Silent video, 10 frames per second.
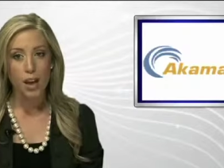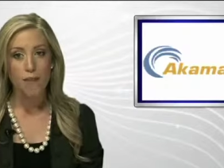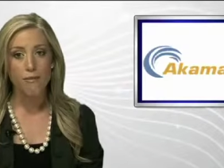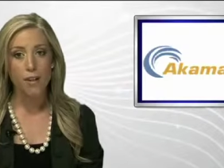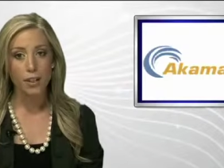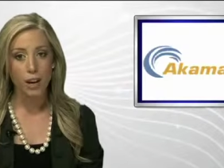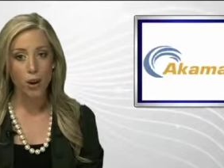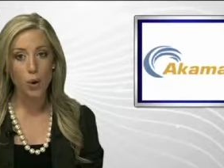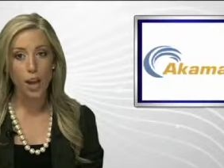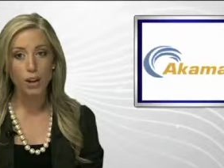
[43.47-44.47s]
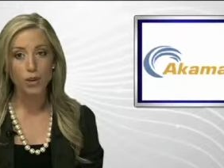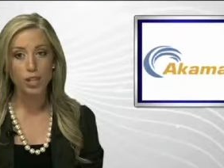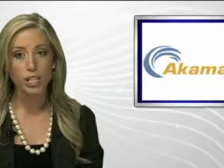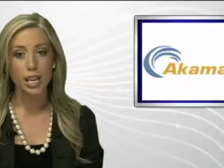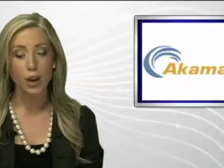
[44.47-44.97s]
Valero
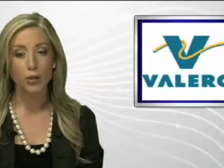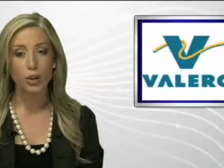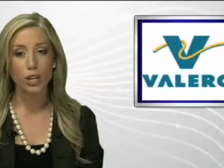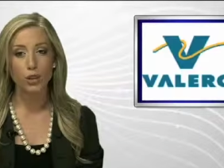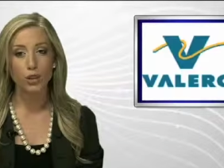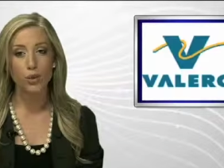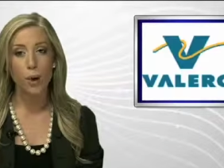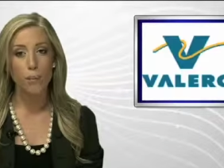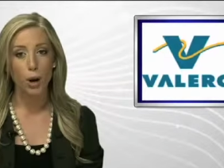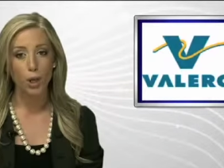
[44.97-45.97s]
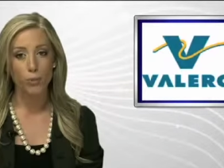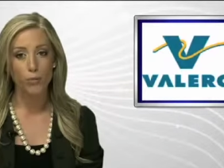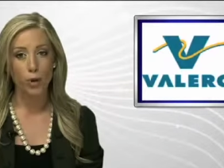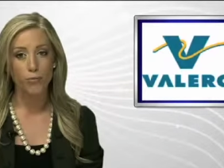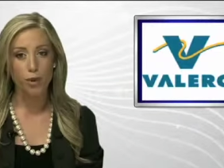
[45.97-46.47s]
Energy downgrading to market
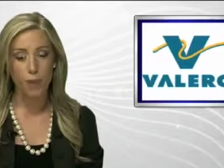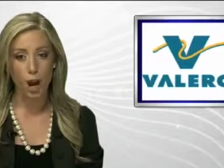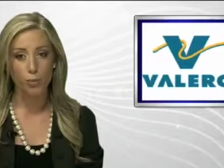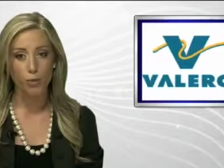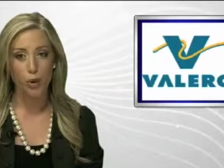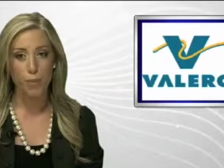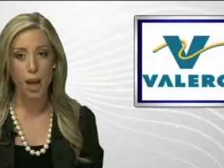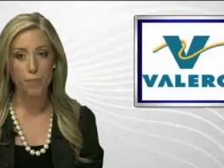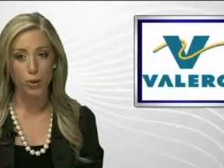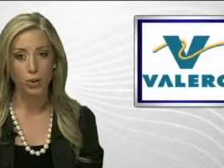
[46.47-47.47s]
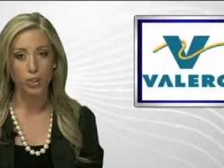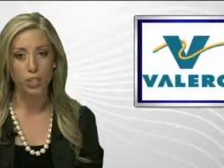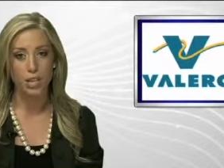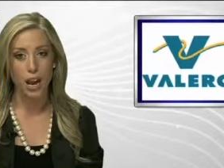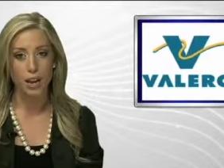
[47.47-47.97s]
perform from outperform at
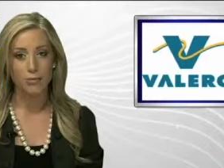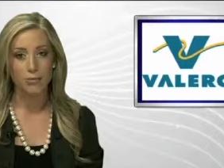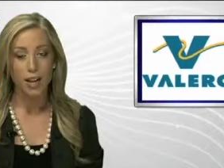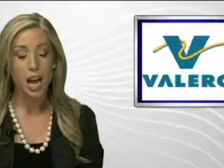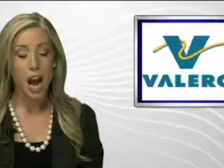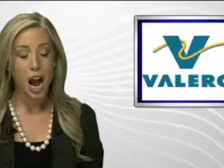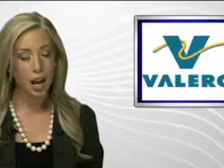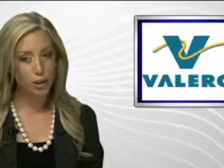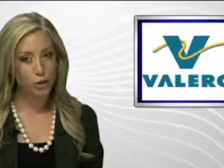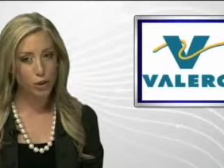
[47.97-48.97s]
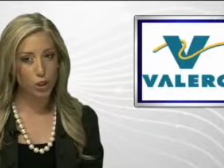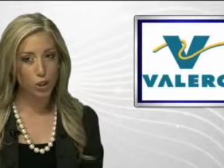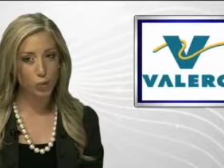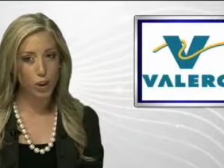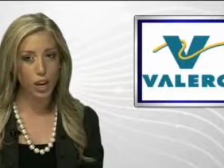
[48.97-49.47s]
Bernstein. Hot news
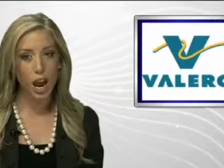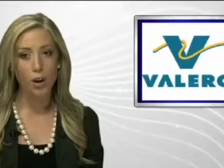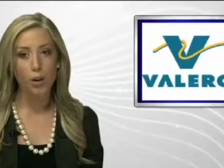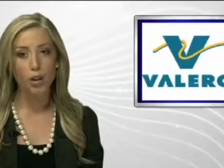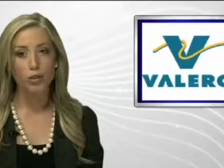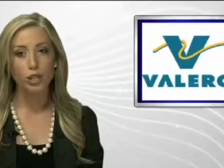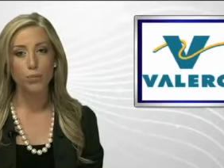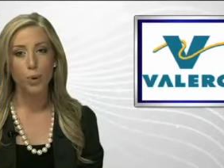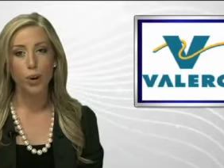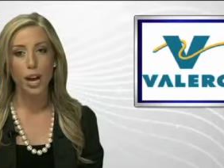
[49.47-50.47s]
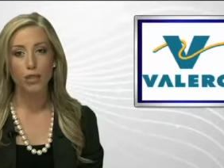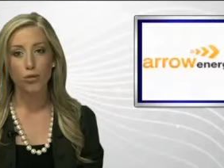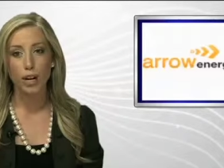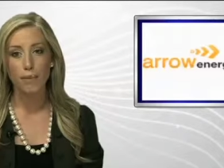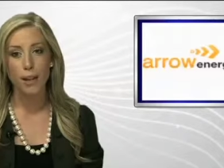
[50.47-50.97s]
this morning, Arrow Energy's board has
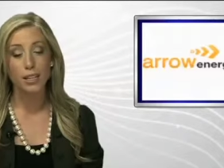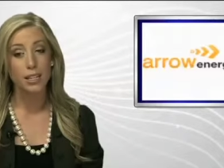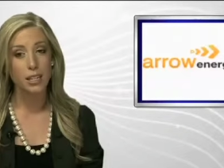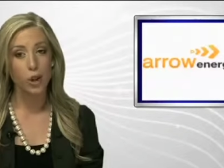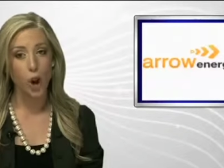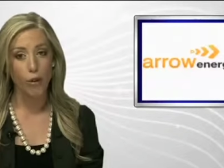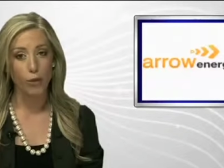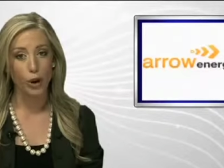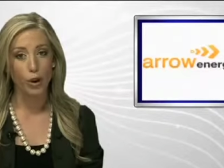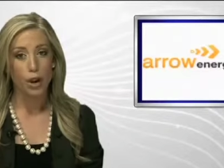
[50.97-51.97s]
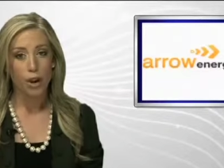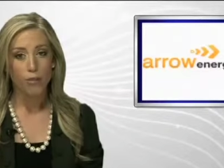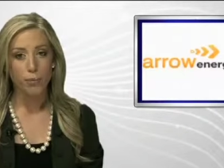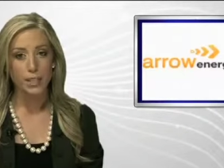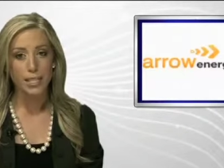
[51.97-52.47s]
recommended an offer
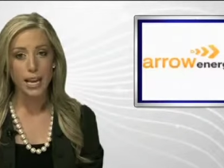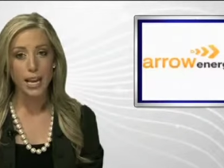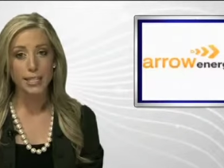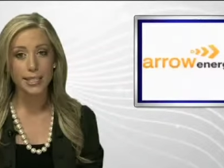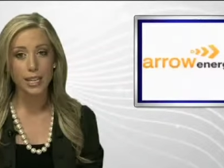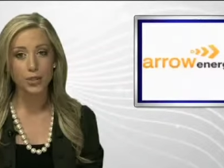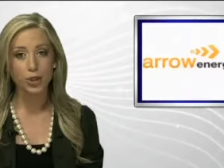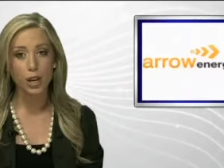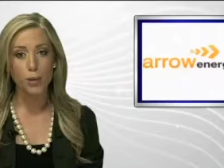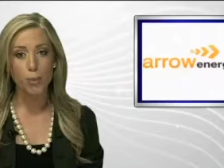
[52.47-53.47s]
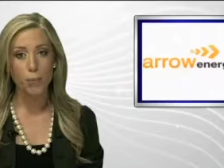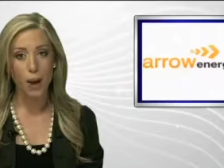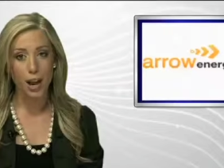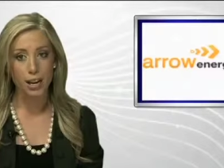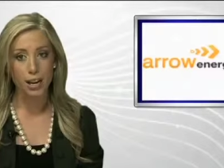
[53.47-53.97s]
from CSCSG
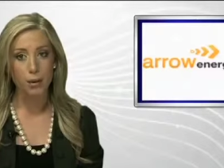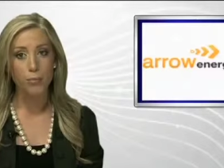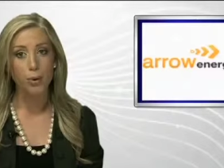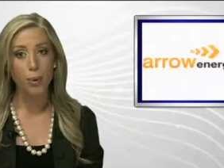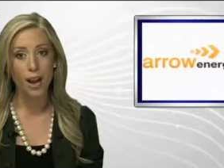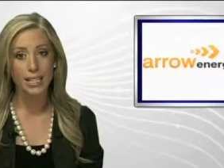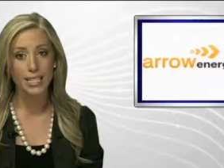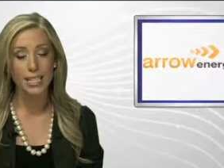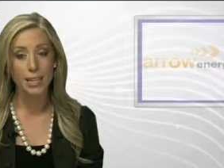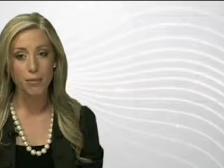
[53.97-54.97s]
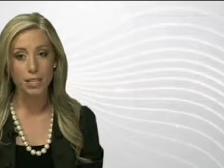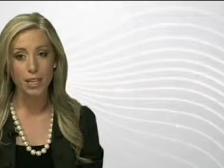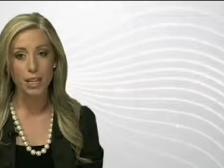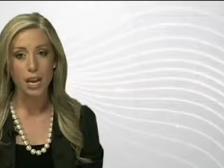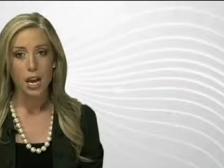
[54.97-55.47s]
CSG Propriety
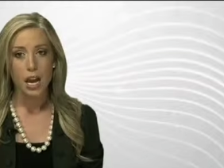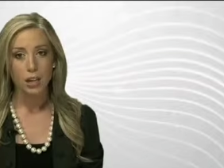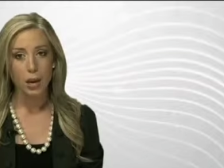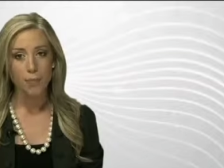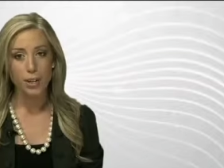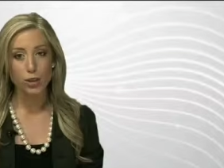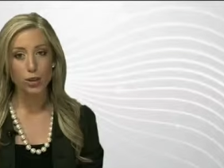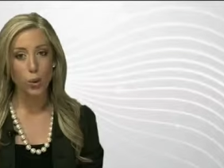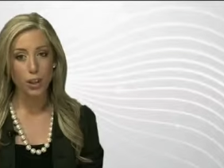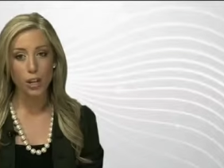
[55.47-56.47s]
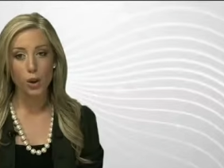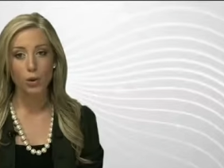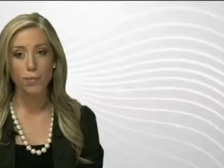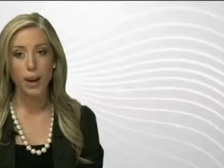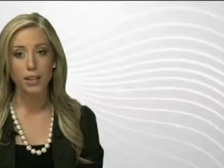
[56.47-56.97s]
Limited, a company jointly
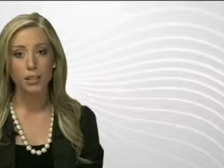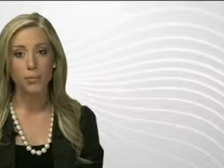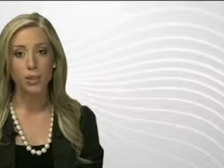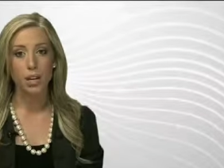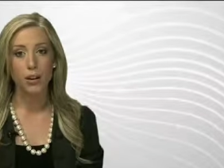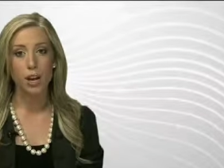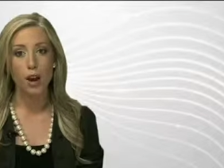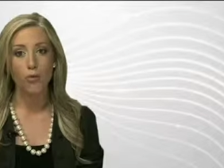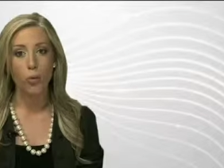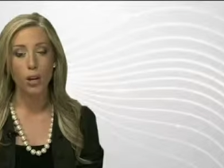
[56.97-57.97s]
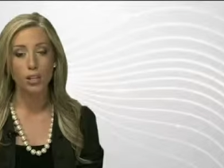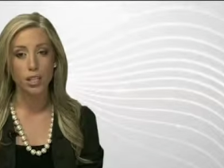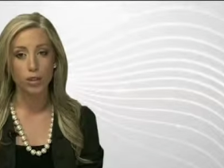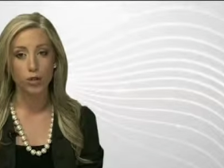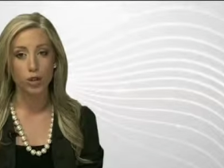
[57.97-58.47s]
owned by a subsidiary of Royal
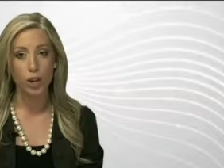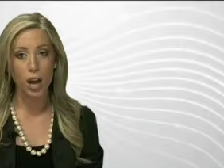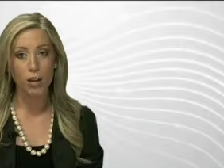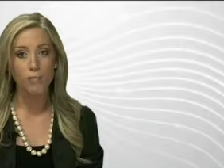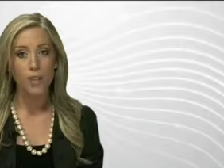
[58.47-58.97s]
Dutch Shell